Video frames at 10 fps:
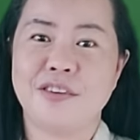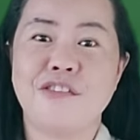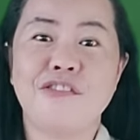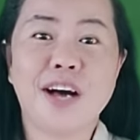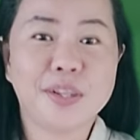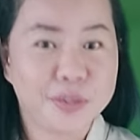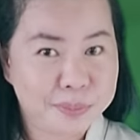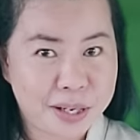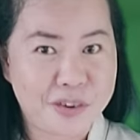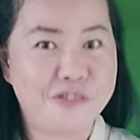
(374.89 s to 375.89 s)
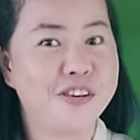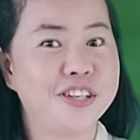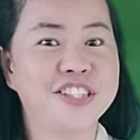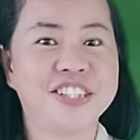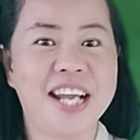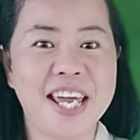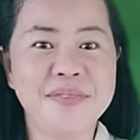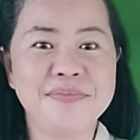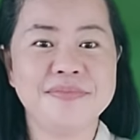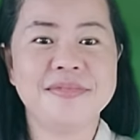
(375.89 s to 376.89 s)
followed by the first name
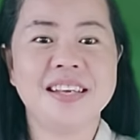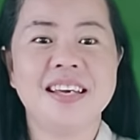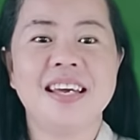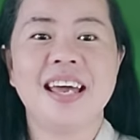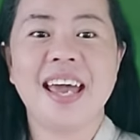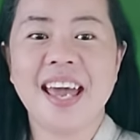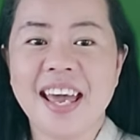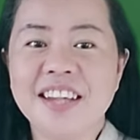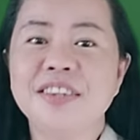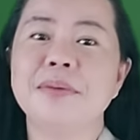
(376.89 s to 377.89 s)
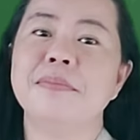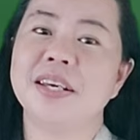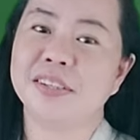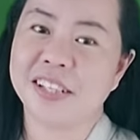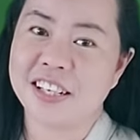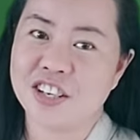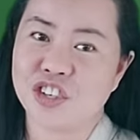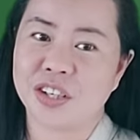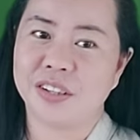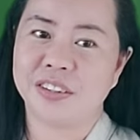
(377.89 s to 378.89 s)
and the middle
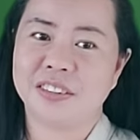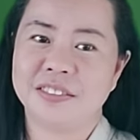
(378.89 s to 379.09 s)
initial.